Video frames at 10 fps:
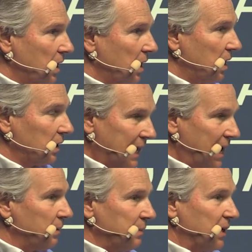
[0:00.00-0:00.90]

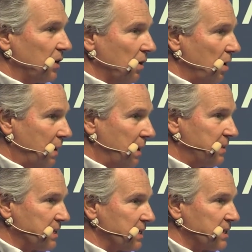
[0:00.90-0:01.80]
allowed me to grow my
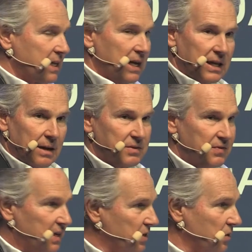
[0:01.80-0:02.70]
business 10 times
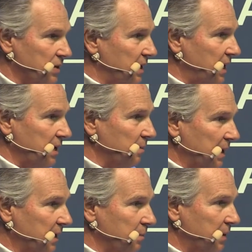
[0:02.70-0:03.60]
faster than any of my
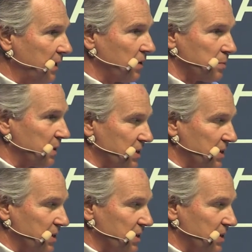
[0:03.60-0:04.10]
competitors because